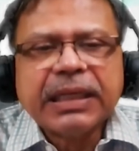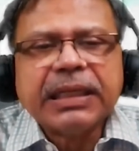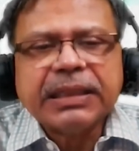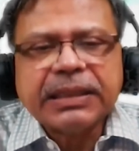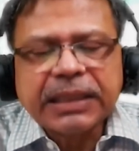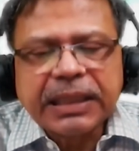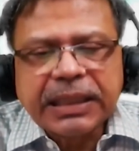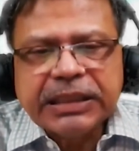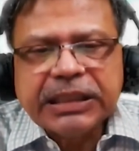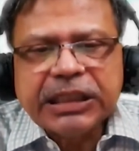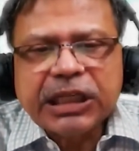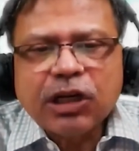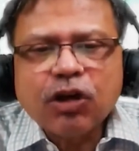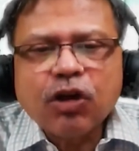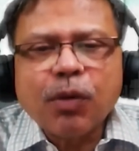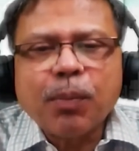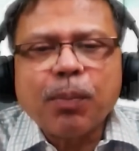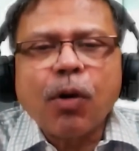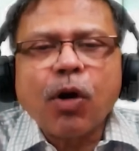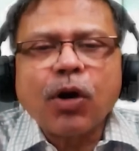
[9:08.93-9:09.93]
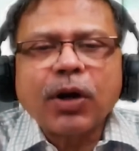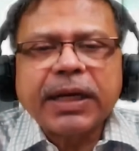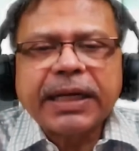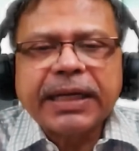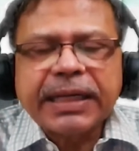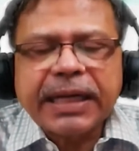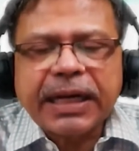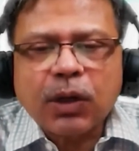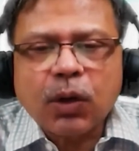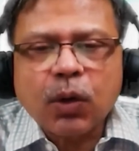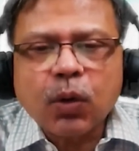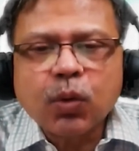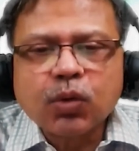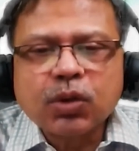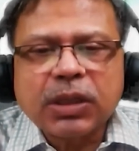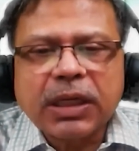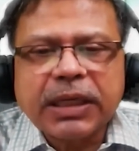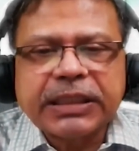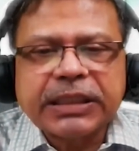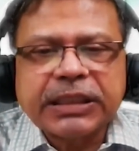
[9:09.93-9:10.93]
Nurture your important and
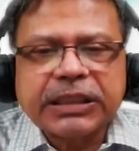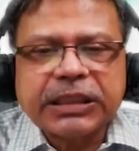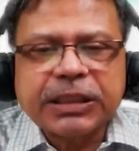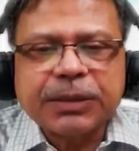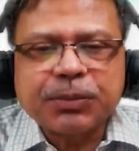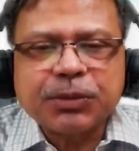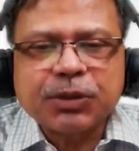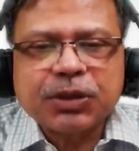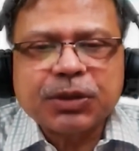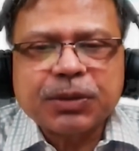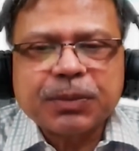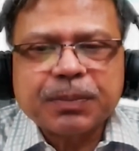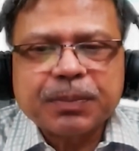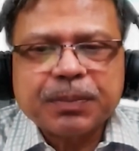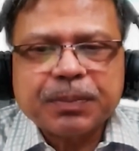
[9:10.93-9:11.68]
close relationships.